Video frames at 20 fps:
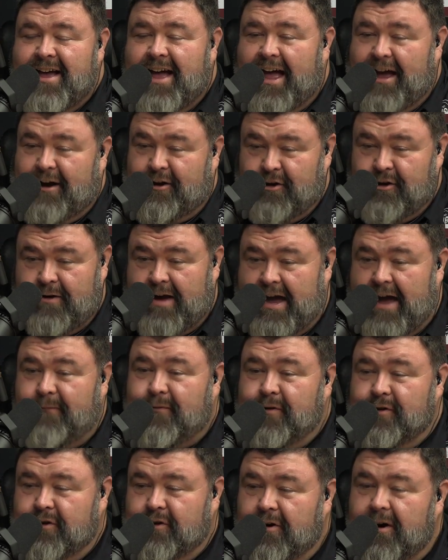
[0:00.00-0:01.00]
I go
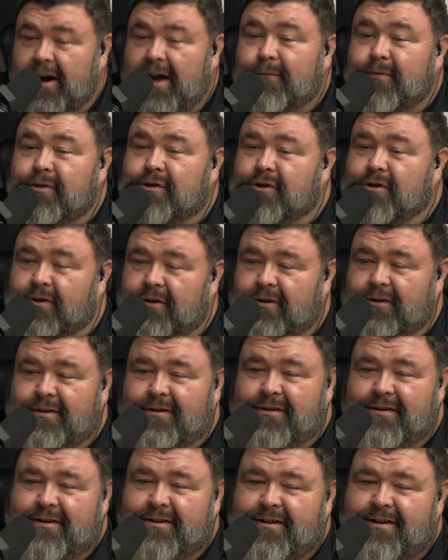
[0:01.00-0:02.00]
half a jar, half a jar.
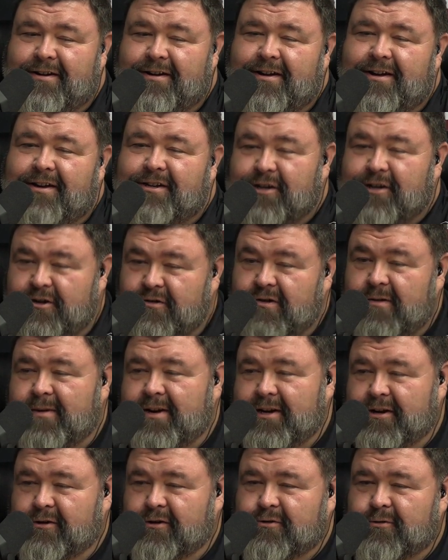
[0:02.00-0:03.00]
So you want
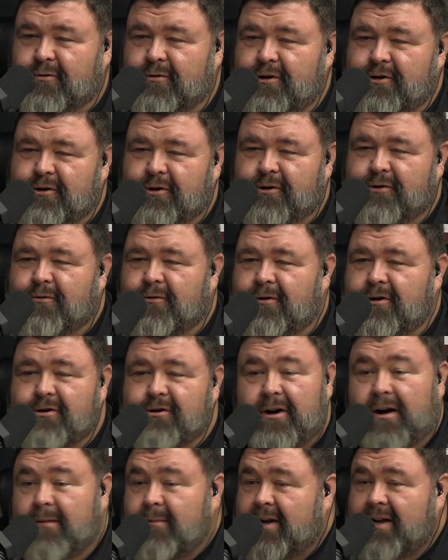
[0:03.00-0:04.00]
me to go quarter jar, quarter
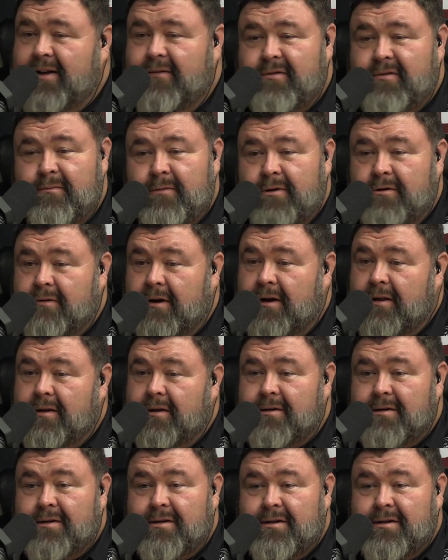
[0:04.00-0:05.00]
jar? I might have too much relish.